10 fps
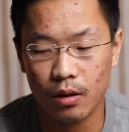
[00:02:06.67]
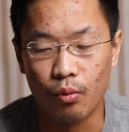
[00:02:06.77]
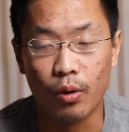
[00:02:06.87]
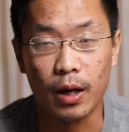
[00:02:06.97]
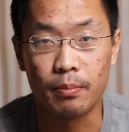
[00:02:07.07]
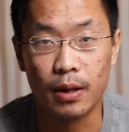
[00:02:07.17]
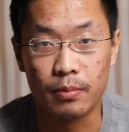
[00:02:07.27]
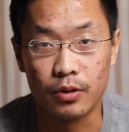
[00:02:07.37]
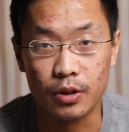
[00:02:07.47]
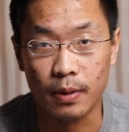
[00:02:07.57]
white
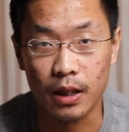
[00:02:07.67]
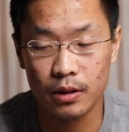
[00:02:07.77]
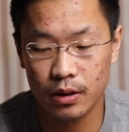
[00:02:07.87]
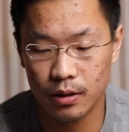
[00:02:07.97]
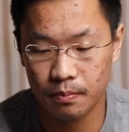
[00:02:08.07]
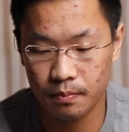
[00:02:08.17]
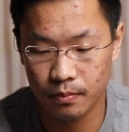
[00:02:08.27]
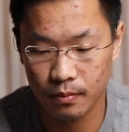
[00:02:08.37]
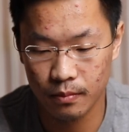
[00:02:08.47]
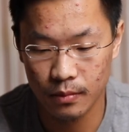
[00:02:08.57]
pepper spice.
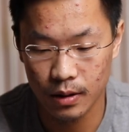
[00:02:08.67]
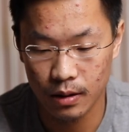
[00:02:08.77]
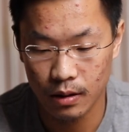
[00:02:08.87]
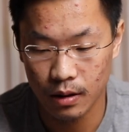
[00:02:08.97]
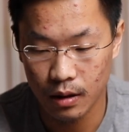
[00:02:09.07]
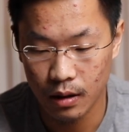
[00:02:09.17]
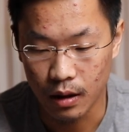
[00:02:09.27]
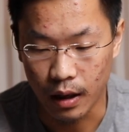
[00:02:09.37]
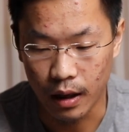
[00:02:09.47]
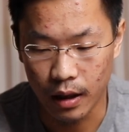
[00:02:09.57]

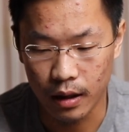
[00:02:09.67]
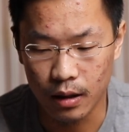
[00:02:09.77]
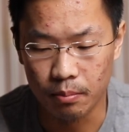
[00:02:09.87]
And